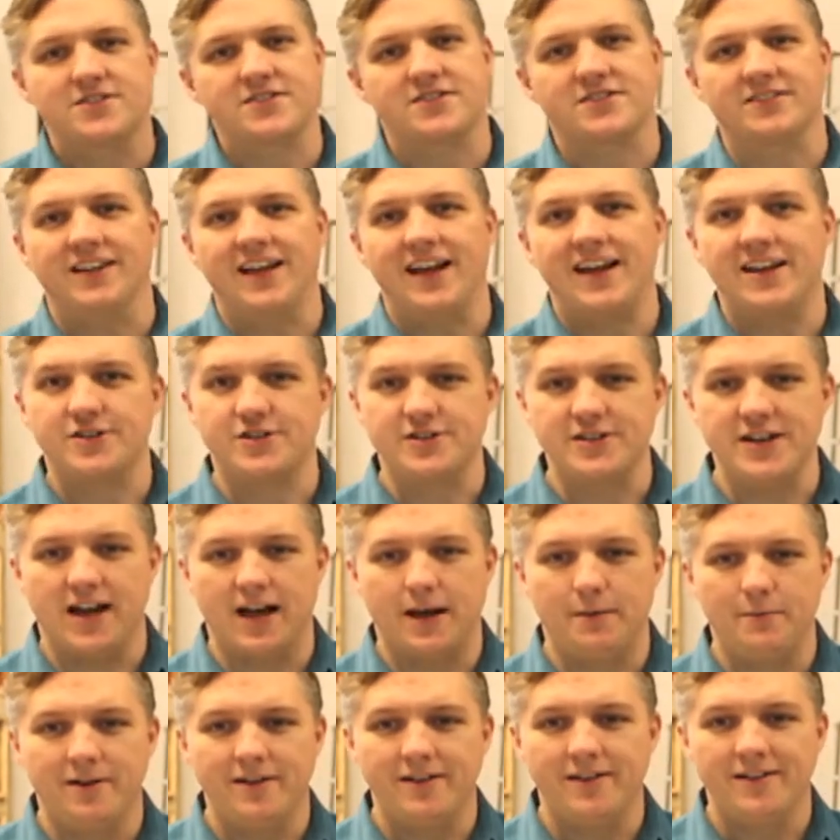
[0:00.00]
slash
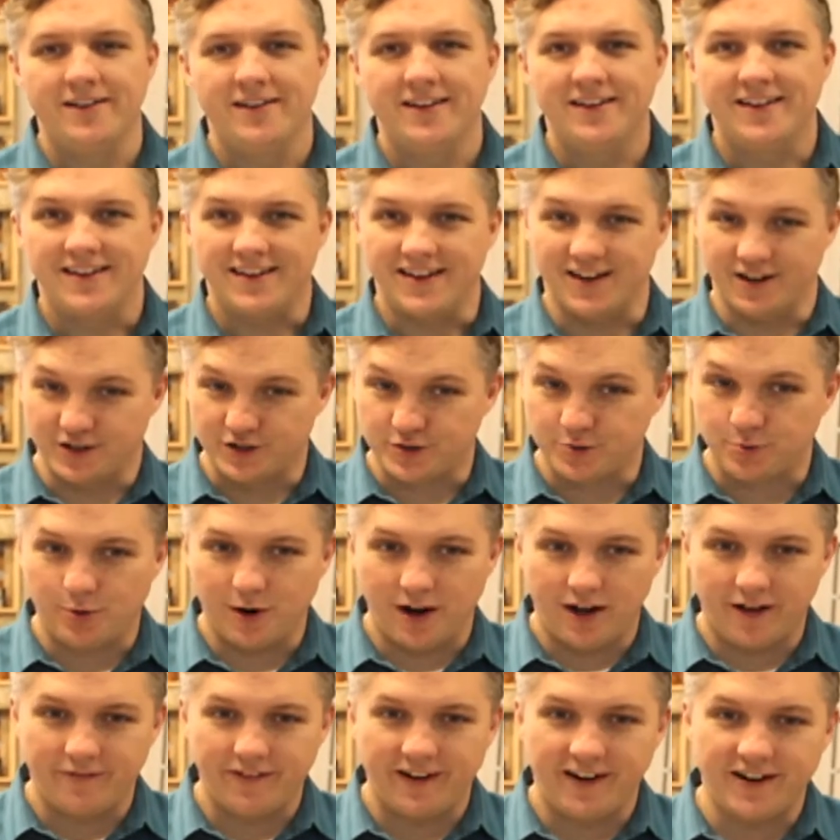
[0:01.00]
llama in
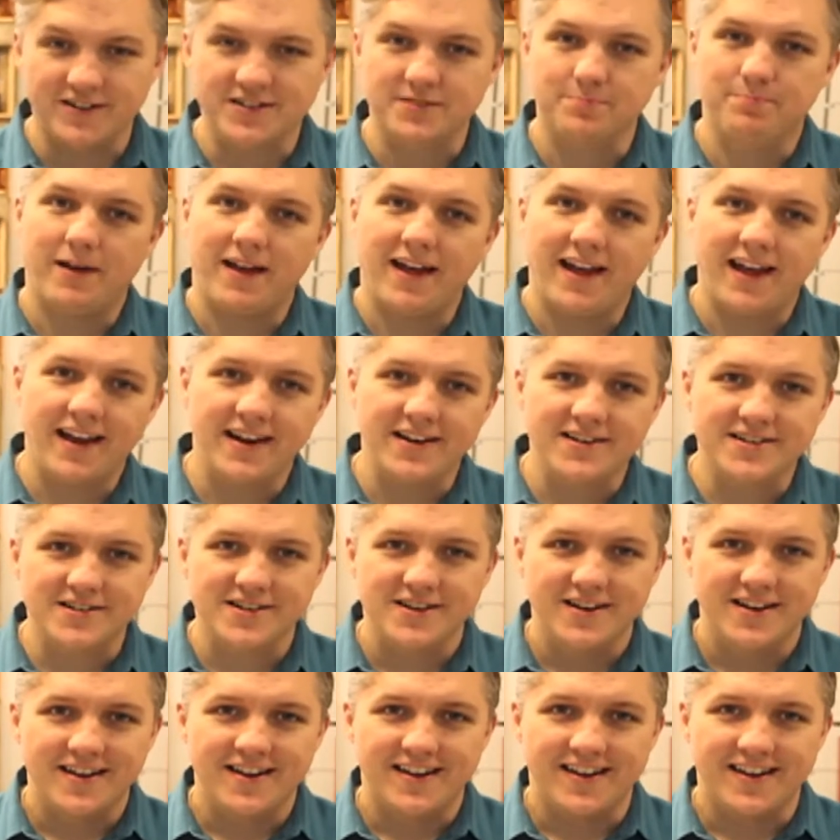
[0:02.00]
12 ounce bags